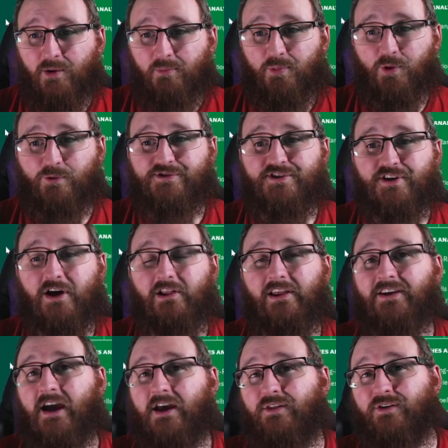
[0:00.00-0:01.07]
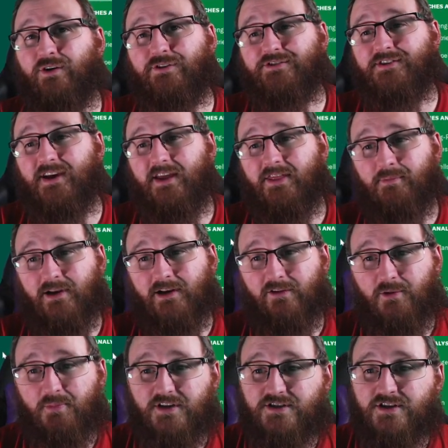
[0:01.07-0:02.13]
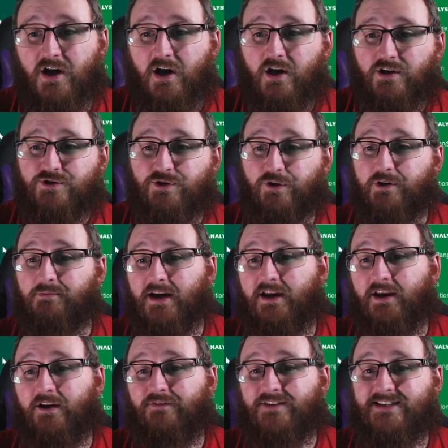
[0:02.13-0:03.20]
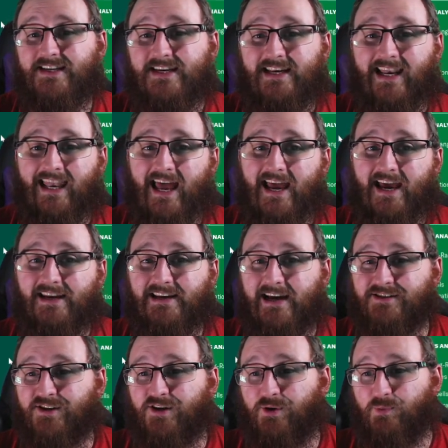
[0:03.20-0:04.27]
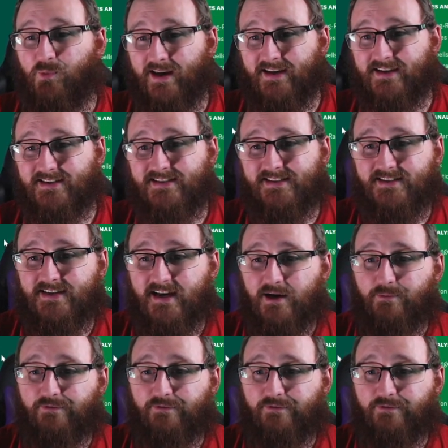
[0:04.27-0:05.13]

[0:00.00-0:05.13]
Paul Searle and Nathan Hosker in the middle of the pitch, Jordan McAneff and Dean Laird as our wingers today, with